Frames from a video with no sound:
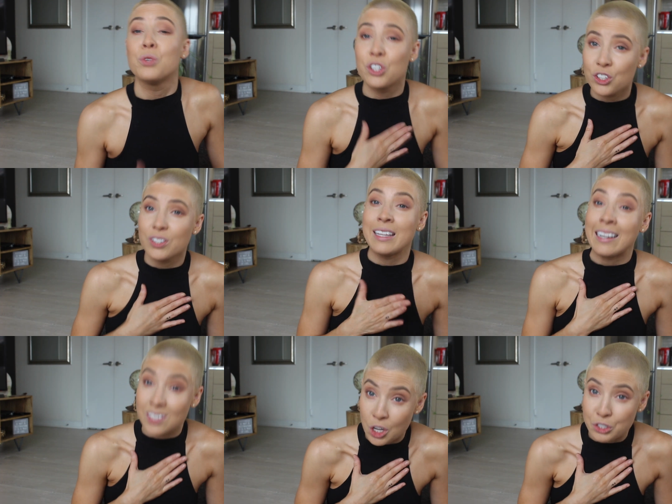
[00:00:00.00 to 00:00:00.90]
Which that
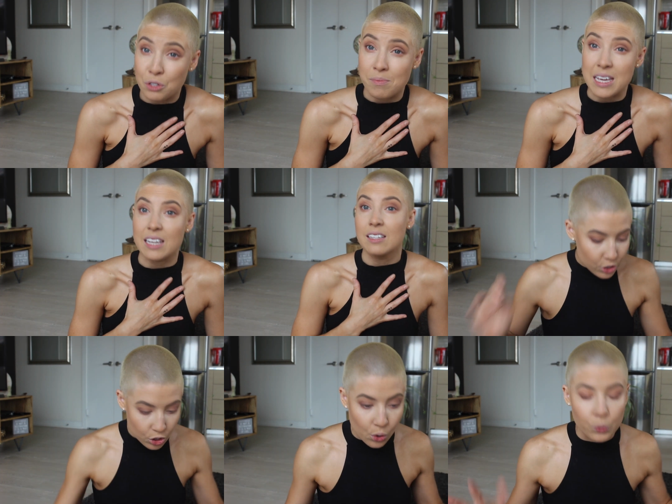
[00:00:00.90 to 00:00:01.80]
is also me.
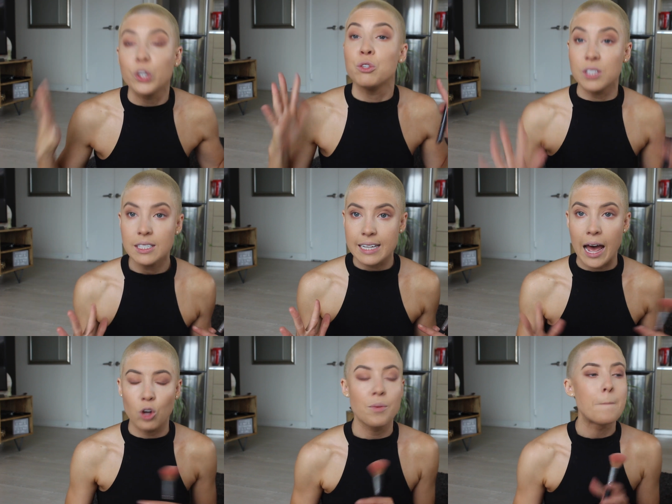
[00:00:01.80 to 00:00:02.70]
So you sit
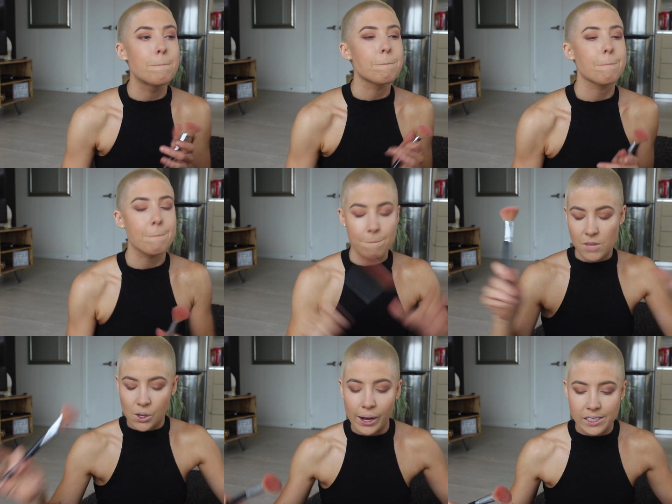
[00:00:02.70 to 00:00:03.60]
down,
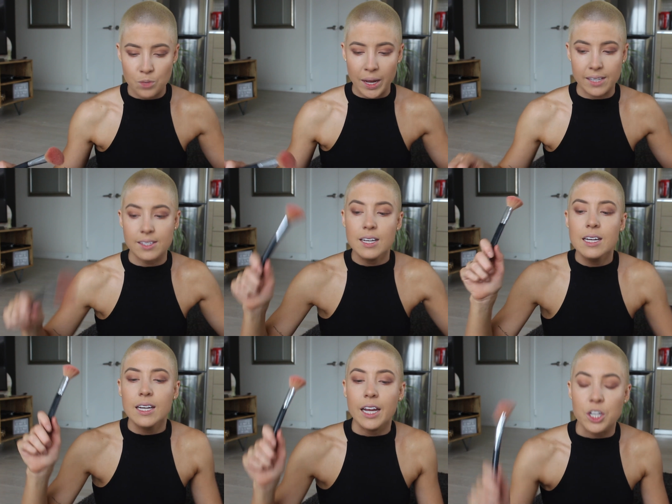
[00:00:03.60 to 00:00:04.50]
quiet space,
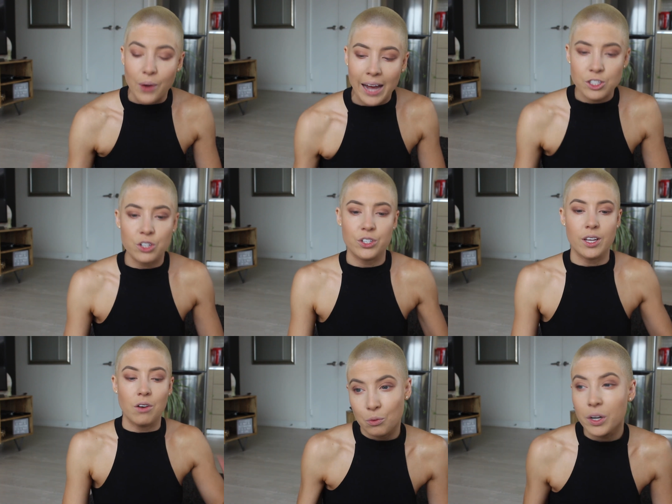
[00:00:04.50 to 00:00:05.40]
and you ask
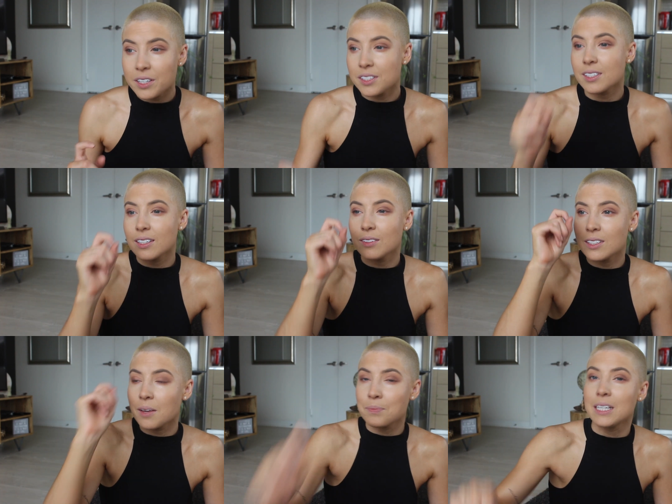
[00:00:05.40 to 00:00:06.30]
yourself, what is
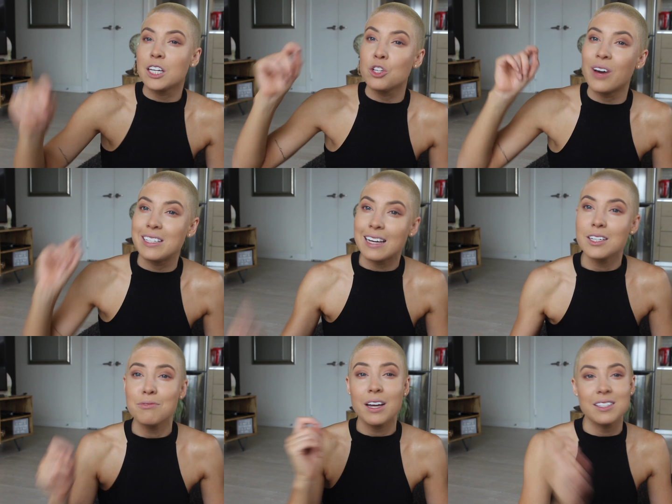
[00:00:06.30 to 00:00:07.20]
something, can you
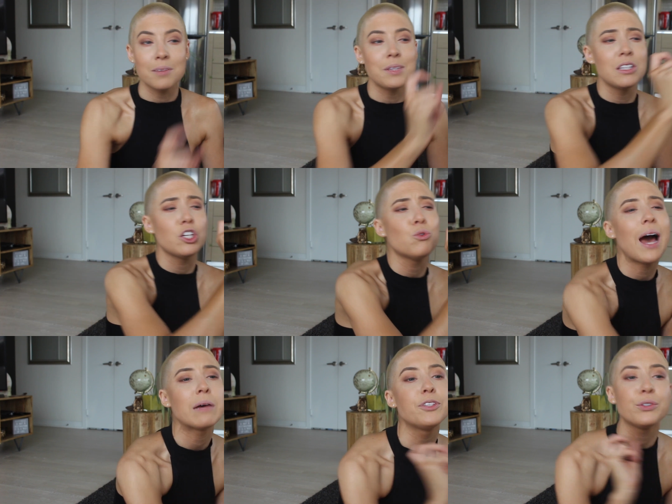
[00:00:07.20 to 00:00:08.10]
identify something that you
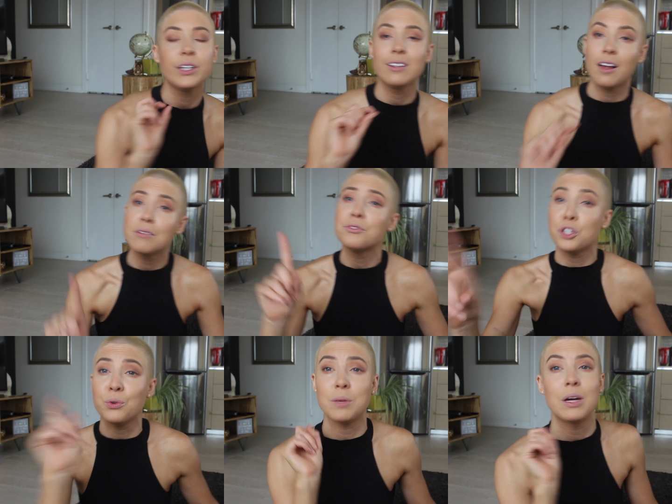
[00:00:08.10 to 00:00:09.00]
absolutely love
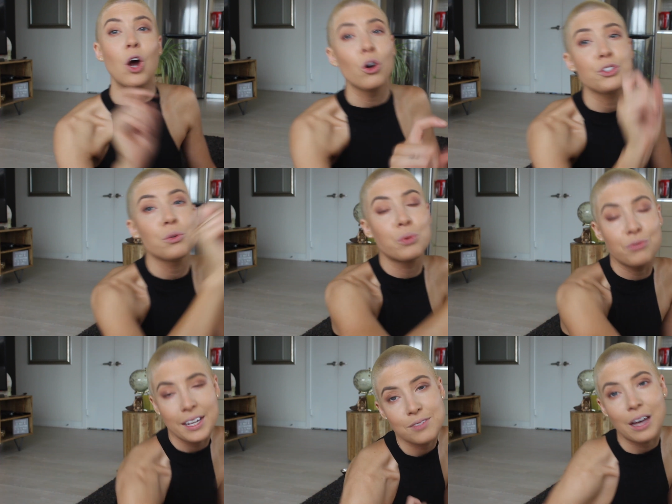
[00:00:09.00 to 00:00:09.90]
doing but also
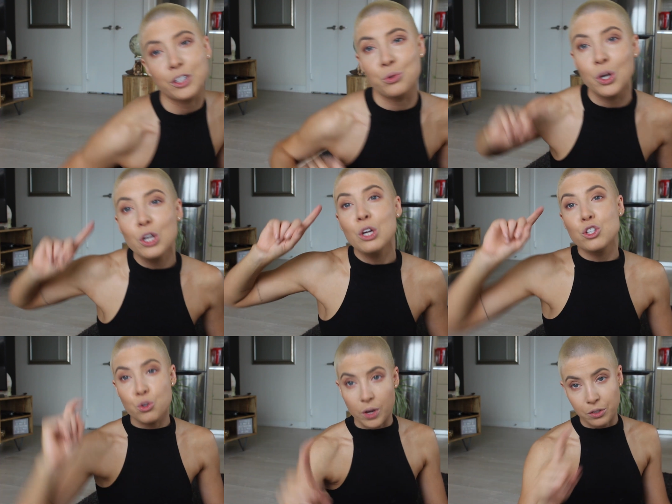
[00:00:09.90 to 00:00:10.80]
provides value
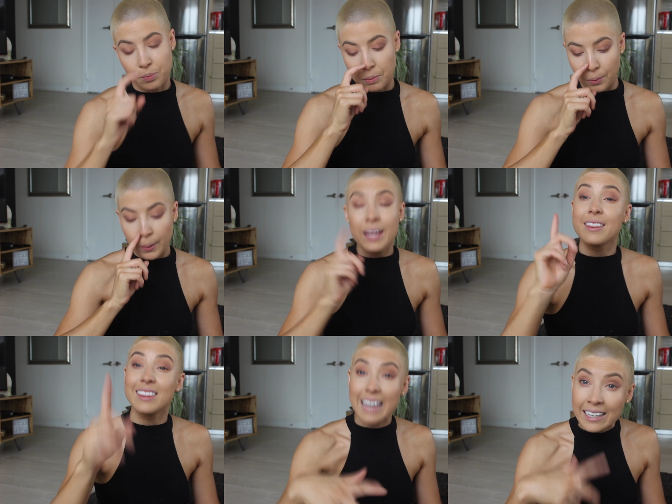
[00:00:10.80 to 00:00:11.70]
to other people?
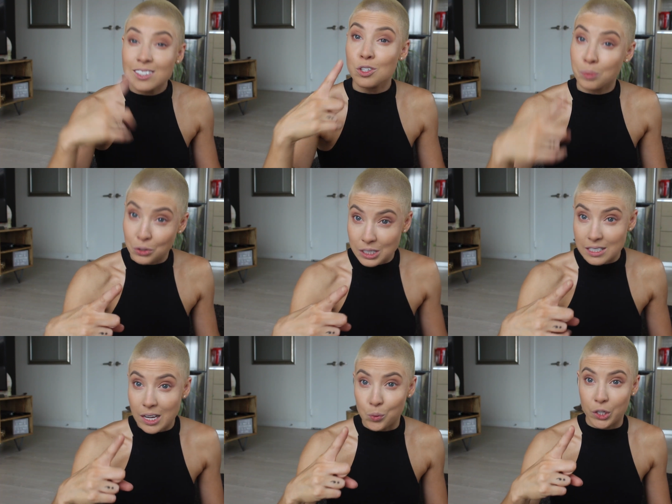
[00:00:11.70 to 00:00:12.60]
That is the
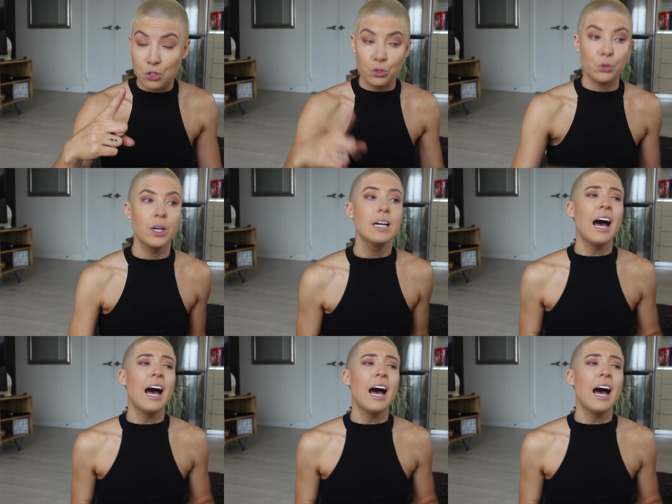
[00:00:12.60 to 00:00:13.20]
process I worked through.